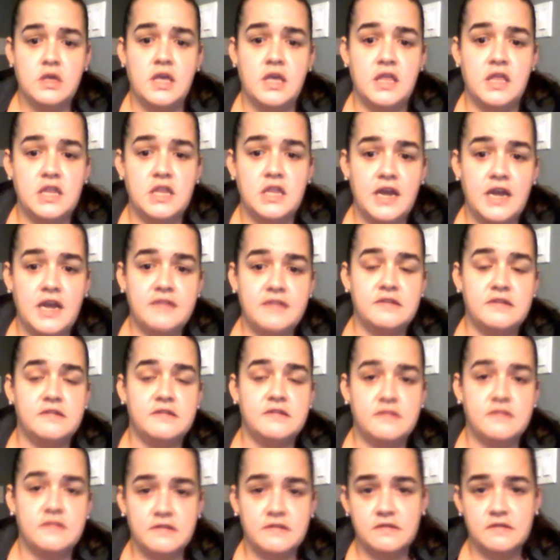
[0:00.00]
In the
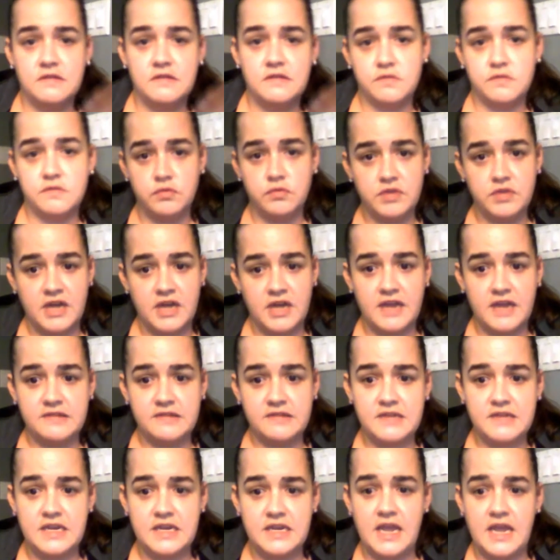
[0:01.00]
1960s through the
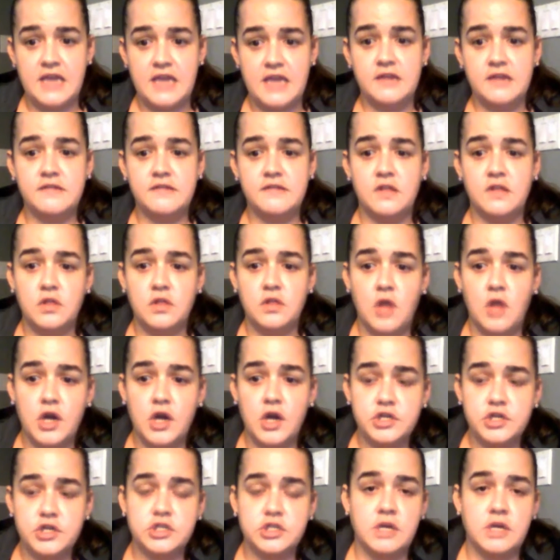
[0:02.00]
1980s, a
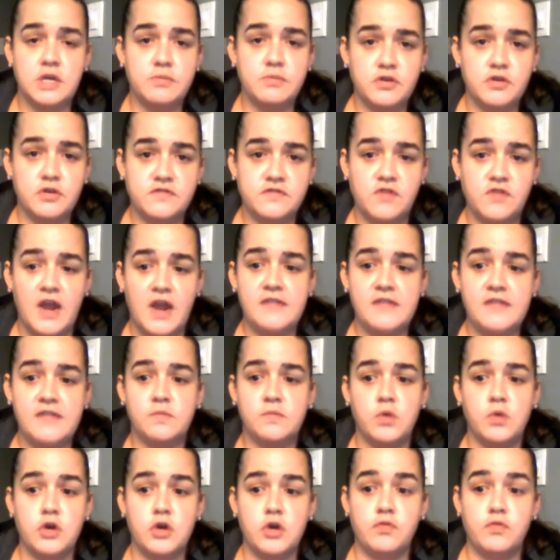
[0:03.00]
large number of rights
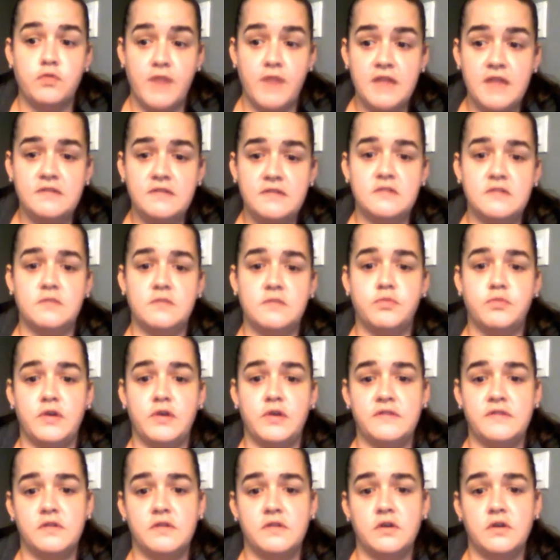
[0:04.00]
were granted to
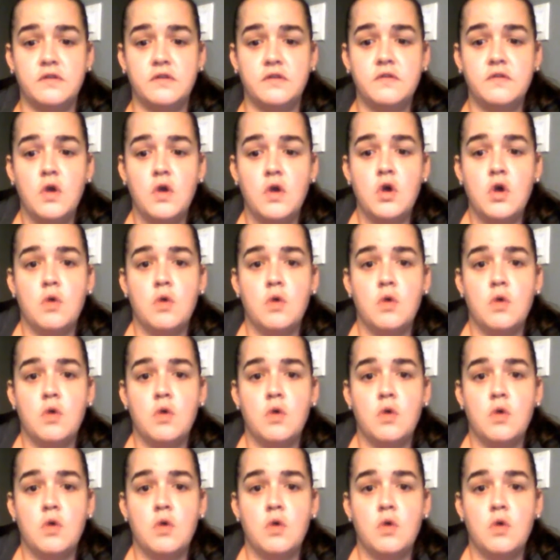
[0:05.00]
prisoners,